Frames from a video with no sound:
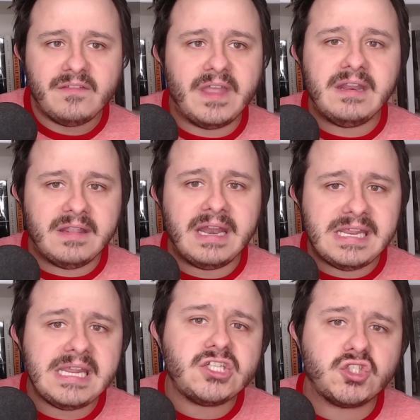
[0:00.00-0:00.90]
then then
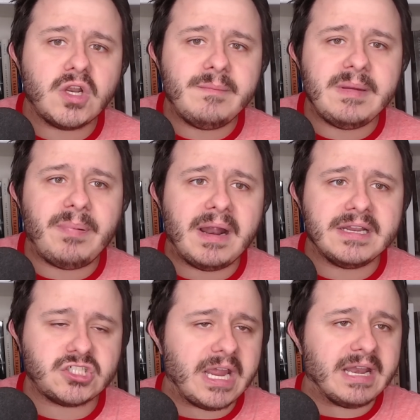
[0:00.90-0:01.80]
he shouldn't be
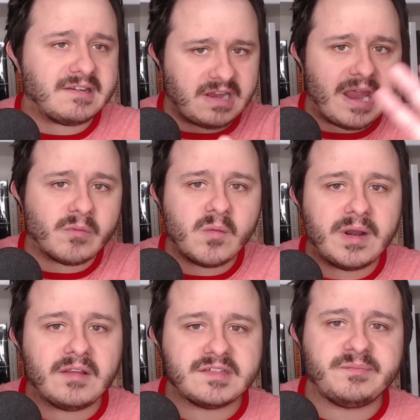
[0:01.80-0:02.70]
punished unless everyone
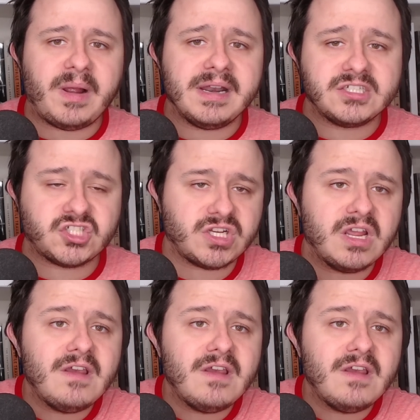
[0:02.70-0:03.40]
else is punished